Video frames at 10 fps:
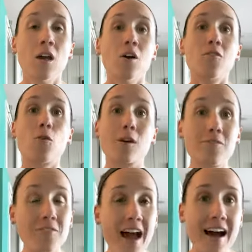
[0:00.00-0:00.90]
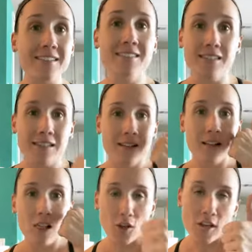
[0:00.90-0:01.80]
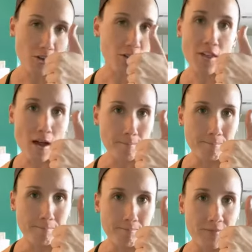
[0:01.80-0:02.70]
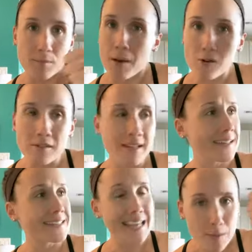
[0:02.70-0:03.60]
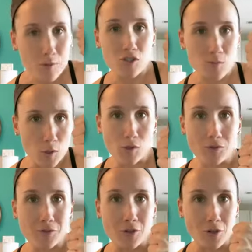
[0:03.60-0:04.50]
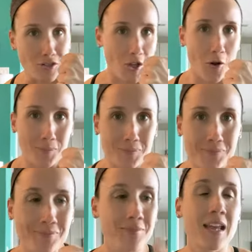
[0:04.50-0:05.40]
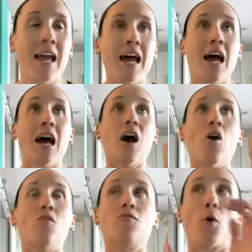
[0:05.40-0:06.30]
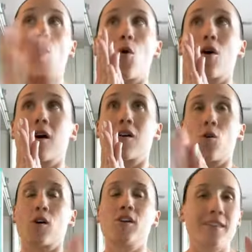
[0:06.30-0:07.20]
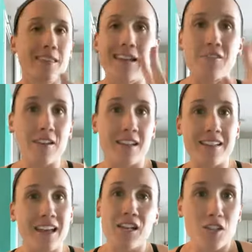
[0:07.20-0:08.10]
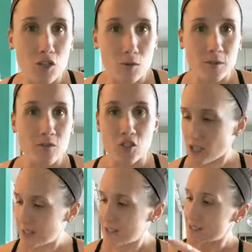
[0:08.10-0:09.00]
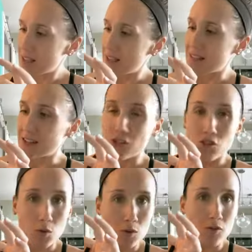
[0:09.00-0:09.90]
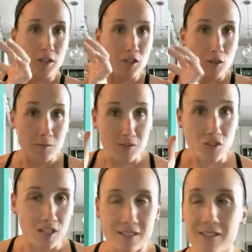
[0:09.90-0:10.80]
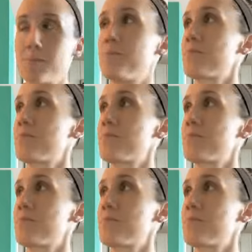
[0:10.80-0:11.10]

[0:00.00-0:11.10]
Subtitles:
For fats, look at your thumb. It's about like a tablespoon or so. Or you can think of it in like cubes of cheese, like it's like 2 or 3 cubes of cheese.